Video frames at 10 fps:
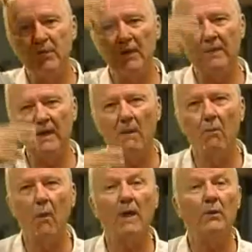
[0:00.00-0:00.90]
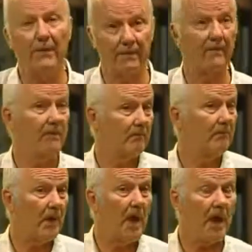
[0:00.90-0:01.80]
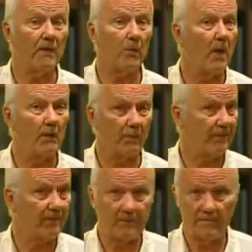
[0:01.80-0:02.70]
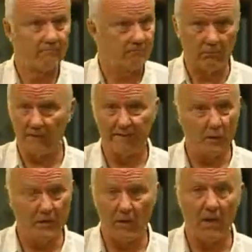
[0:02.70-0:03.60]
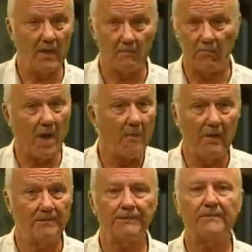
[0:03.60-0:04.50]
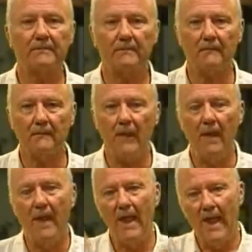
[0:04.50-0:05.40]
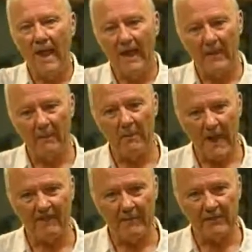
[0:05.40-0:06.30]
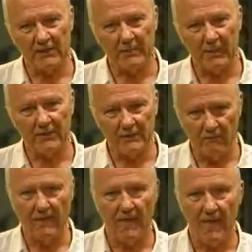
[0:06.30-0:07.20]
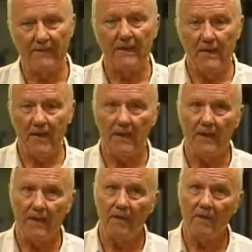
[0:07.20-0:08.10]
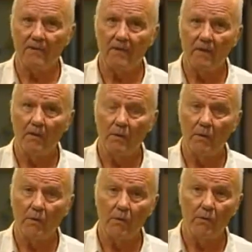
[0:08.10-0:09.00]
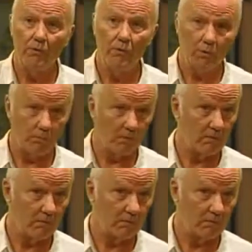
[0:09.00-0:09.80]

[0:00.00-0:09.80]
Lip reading: you can become one with God or one with whatever you want to call it, Brahma. Coming back from that experience, you realize it is doable.